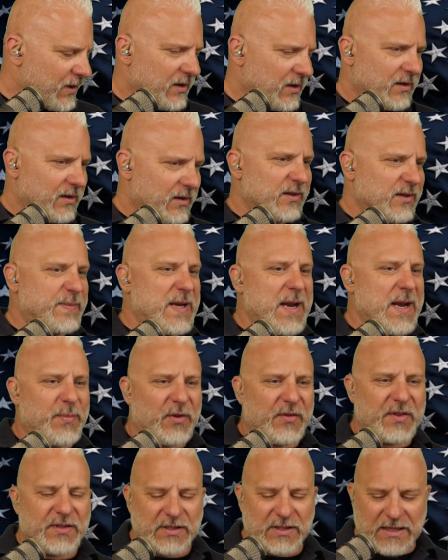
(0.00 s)
the
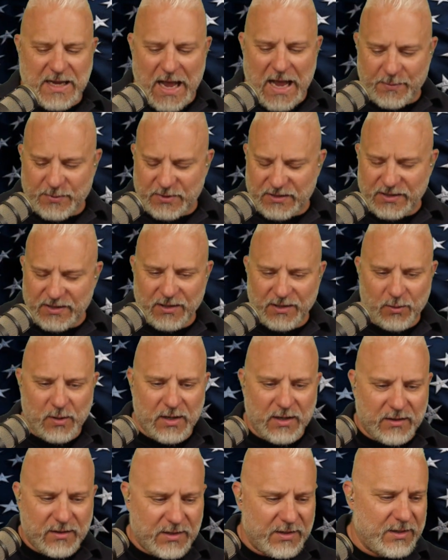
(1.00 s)
people that the cops deal
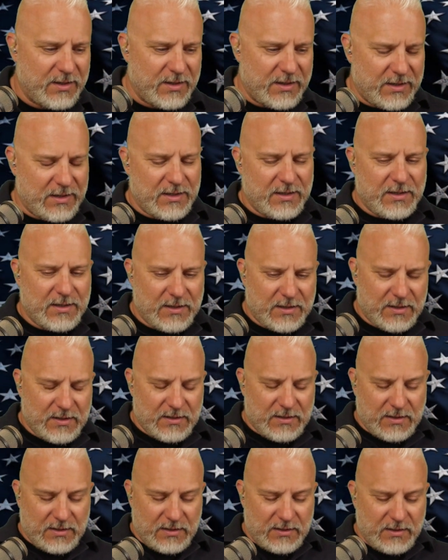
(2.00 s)
with,
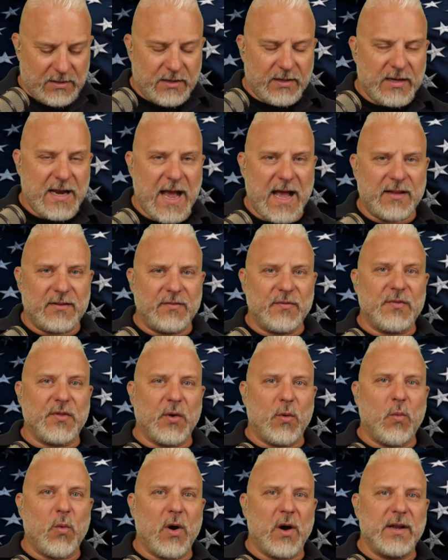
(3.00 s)
not the
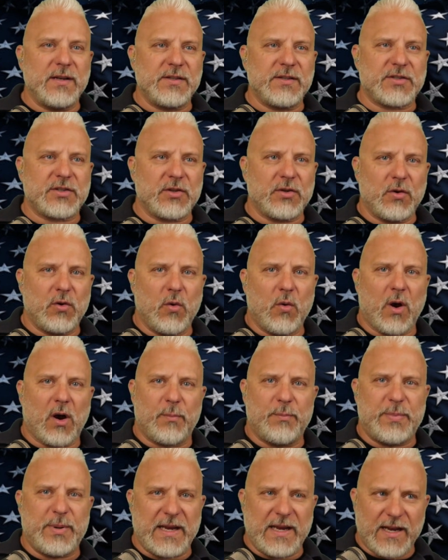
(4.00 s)
ones who are
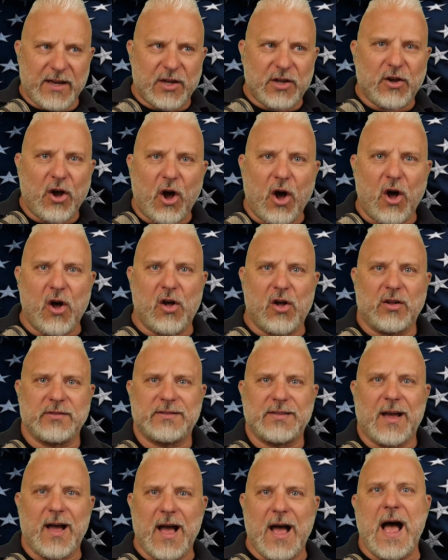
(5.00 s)
being
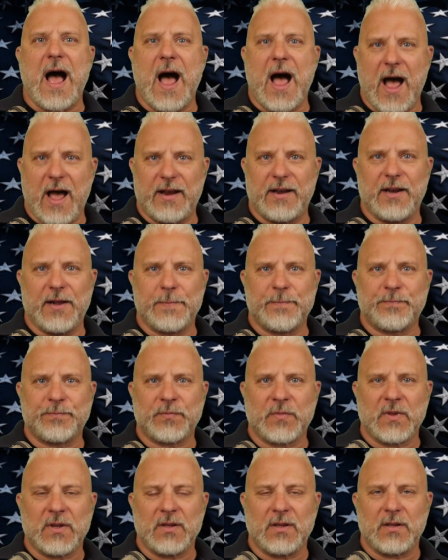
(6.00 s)
called on,
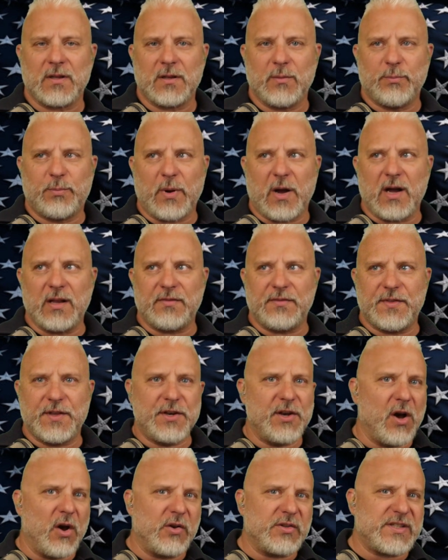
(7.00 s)
but the
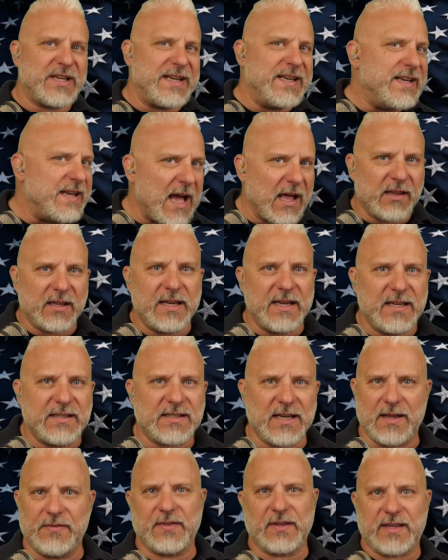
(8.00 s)
nosy Nellies
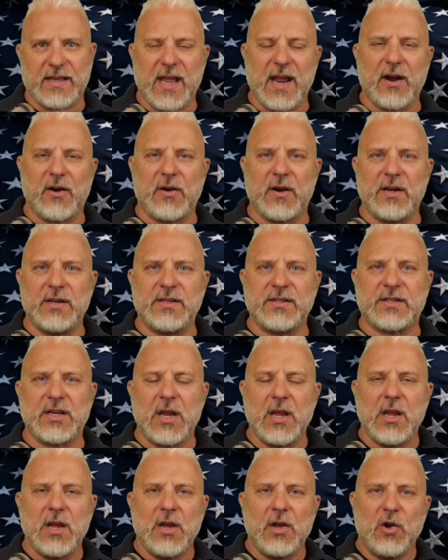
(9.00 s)
and the Karens
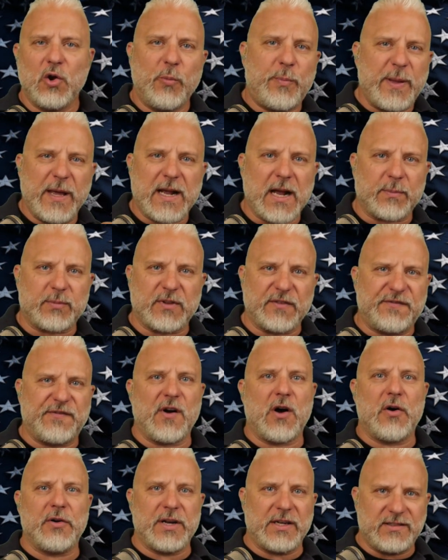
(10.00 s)
who pick up the
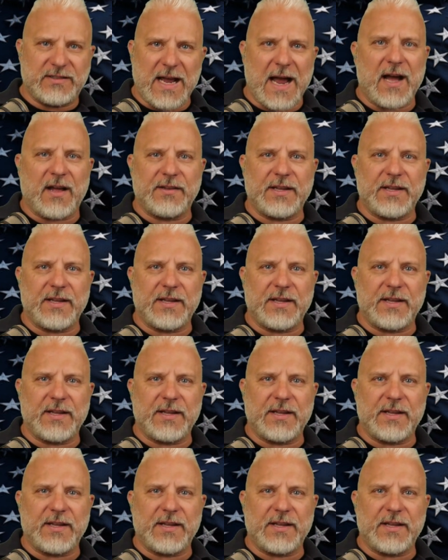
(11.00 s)
phone and dial